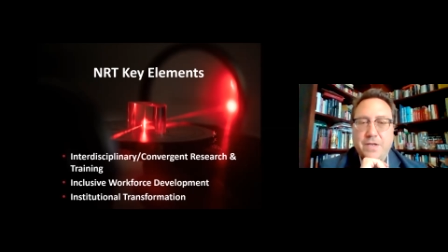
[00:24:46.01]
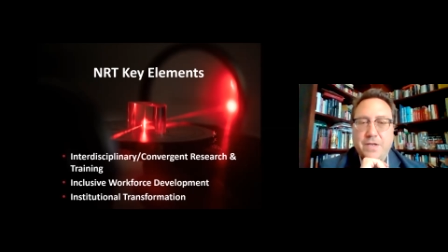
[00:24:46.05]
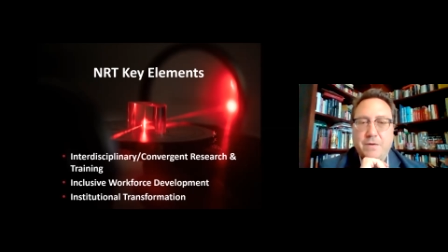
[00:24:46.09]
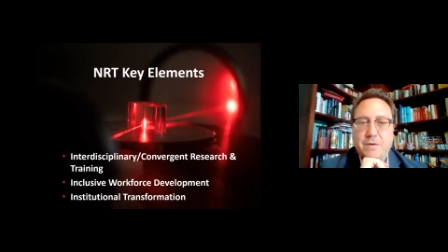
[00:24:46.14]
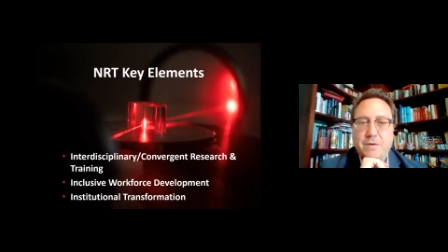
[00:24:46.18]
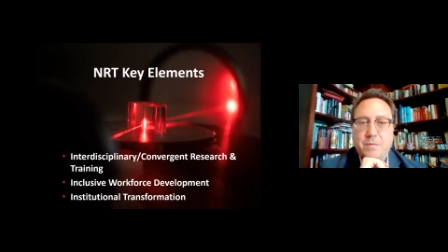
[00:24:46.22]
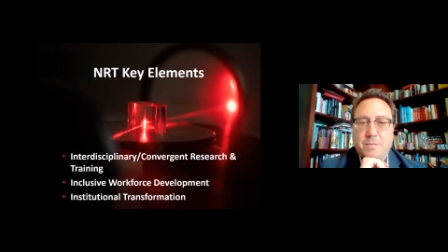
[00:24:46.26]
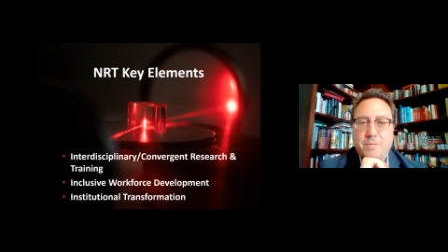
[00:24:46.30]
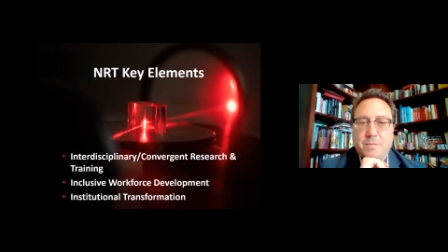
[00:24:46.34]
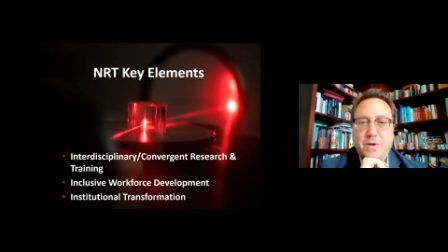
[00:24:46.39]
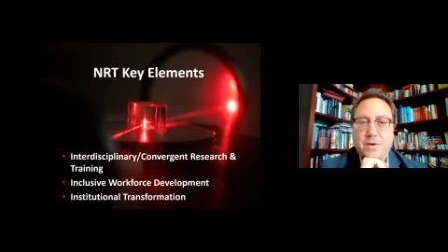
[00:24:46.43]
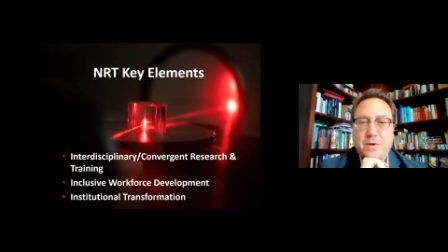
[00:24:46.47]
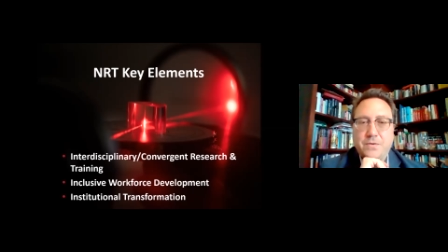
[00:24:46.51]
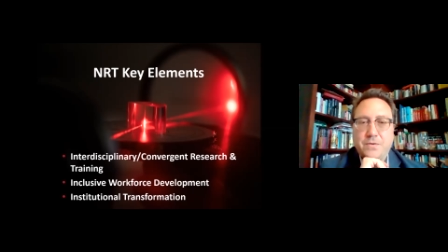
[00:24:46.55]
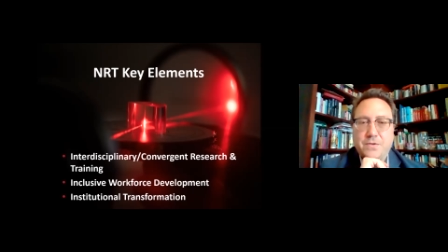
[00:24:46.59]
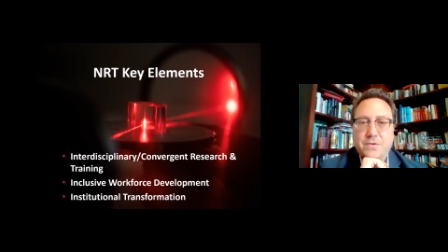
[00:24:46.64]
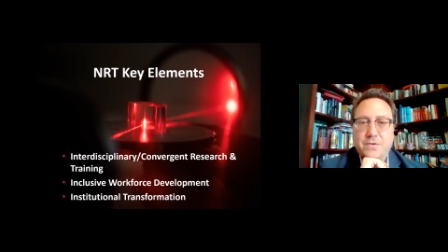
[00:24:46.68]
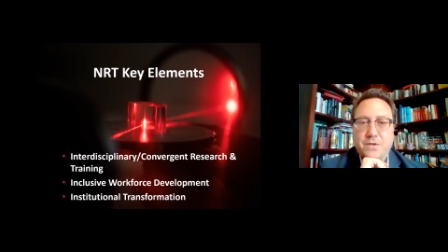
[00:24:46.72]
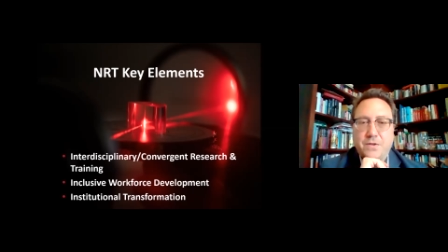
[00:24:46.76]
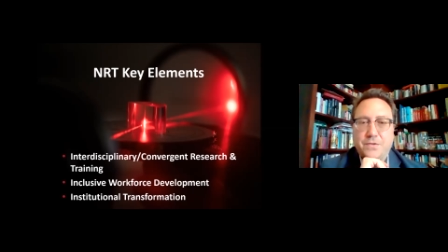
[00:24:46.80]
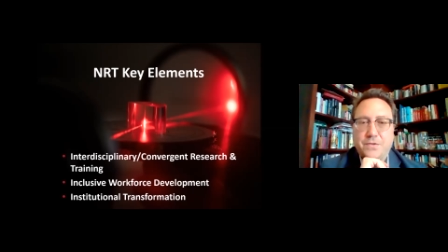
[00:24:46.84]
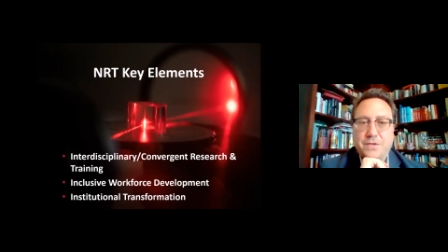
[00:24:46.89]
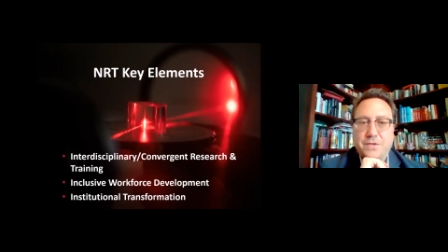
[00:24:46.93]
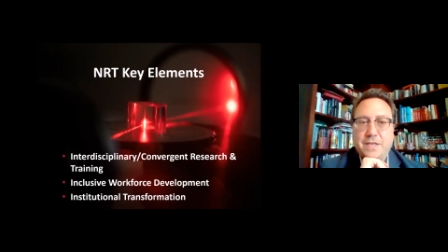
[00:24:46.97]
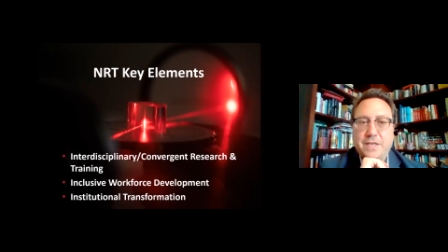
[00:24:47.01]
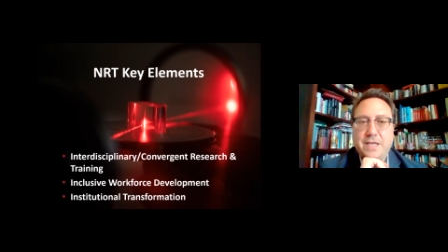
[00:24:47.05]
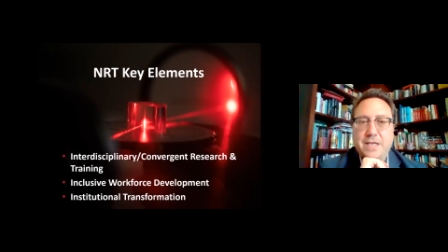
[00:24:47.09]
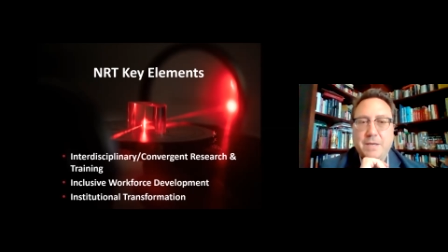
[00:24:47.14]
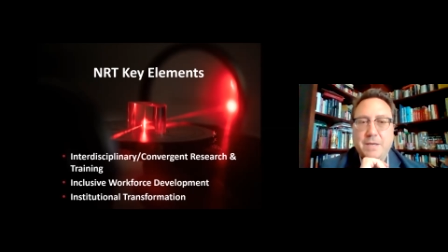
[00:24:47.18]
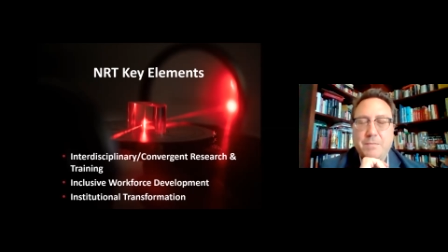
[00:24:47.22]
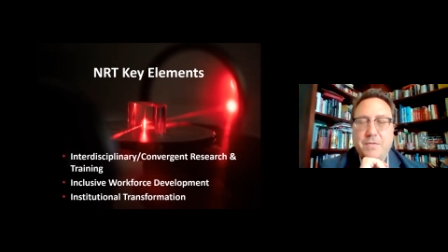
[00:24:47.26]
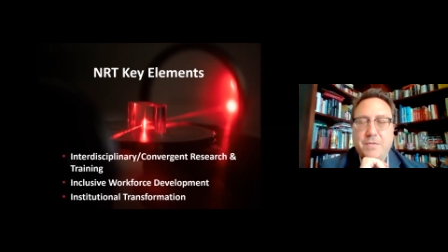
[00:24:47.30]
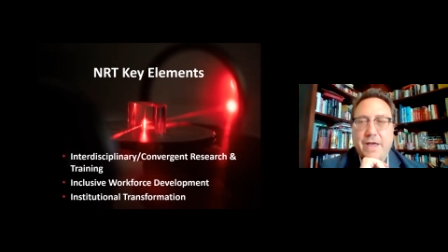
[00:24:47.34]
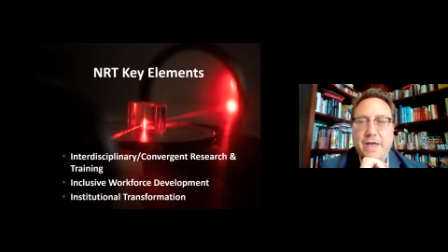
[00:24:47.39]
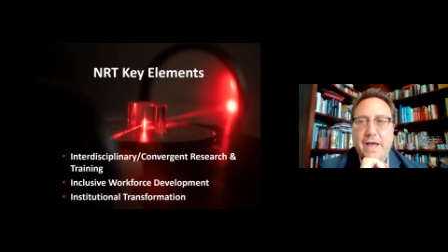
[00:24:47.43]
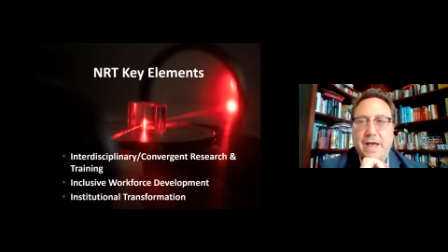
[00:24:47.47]
your proposal to
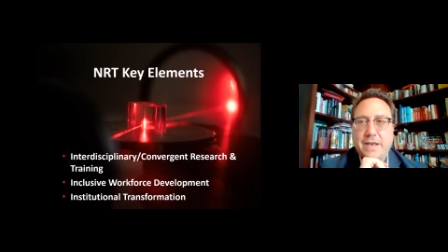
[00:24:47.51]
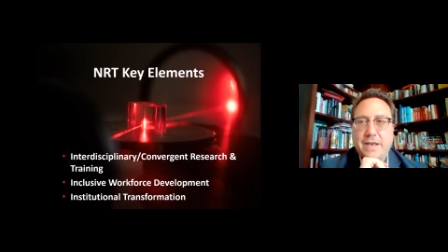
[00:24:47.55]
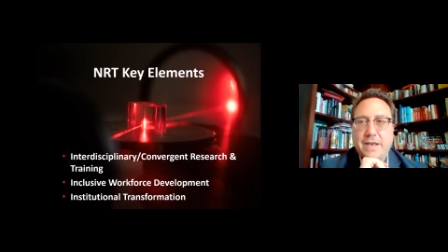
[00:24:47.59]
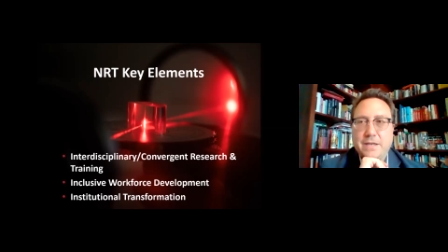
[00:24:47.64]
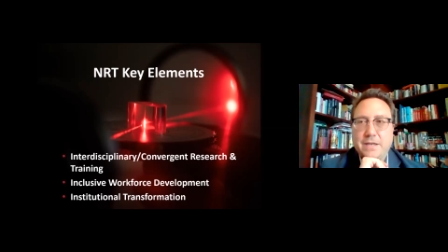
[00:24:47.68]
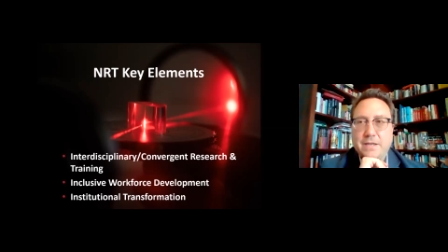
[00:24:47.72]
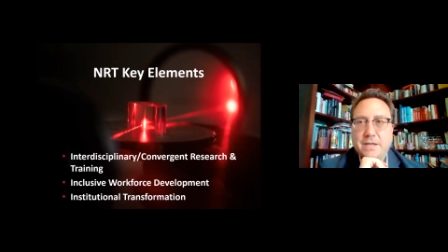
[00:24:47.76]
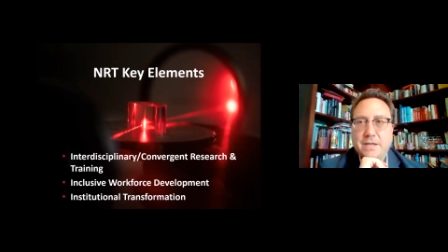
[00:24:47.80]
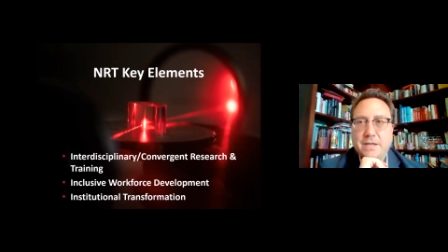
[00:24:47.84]
keep that